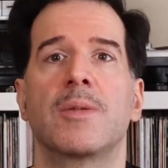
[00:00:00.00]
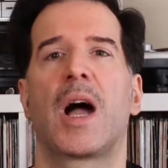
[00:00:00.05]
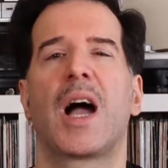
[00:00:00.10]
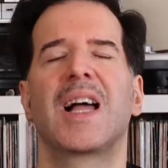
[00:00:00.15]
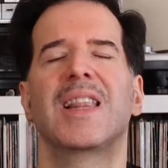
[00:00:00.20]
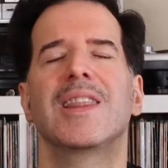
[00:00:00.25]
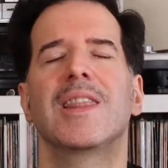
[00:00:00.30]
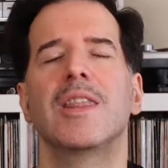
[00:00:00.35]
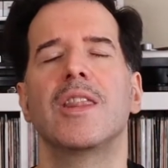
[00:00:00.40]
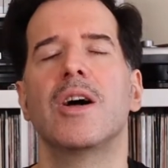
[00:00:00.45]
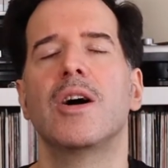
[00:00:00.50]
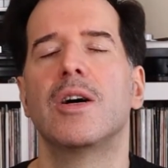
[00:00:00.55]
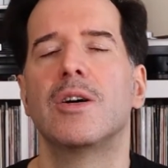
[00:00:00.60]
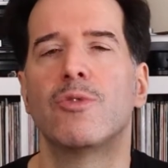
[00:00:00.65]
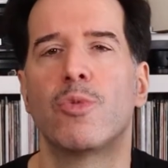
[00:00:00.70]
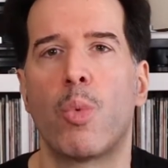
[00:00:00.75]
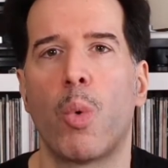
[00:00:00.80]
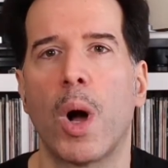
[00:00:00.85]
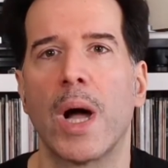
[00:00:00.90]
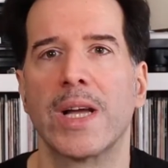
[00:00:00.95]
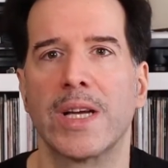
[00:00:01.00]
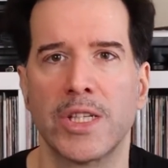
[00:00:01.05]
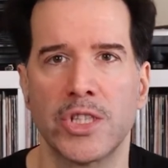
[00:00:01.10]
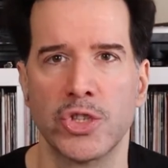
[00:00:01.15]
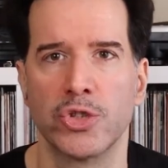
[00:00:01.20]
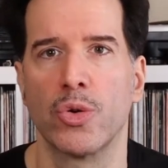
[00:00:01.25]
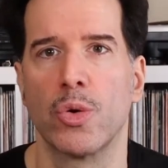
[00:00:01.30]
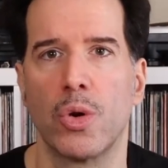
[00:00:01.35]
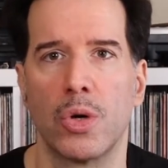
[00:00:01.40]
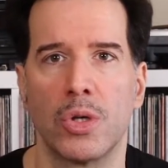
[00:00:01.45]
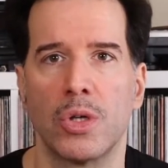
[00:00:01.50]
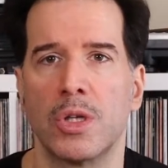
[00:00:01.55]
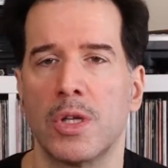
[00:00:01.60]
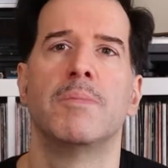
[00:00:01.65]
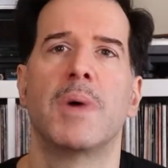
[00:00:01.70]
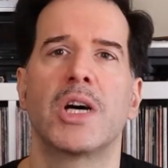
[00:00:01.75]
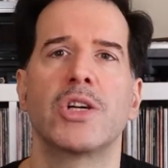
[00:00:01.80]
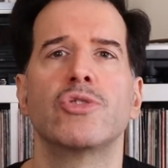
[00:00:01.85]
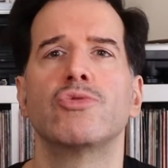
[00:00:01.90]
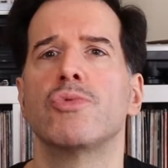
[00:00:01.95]
I love Y Control.
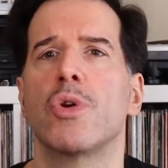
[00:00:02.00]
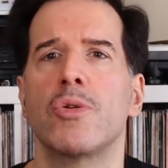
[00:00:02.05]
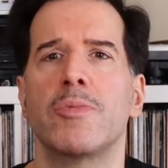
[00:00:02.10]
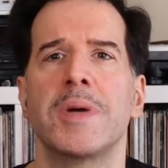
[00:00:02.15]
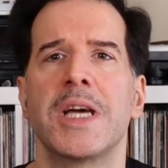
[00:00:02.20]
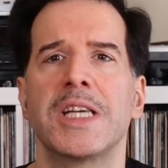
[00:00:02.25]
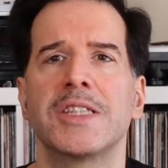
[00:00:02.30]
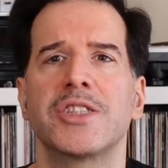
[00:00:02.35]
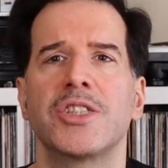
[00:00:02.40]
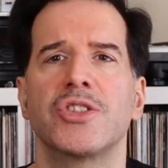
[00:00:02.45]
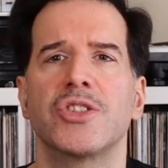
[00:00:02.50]
Modern Romance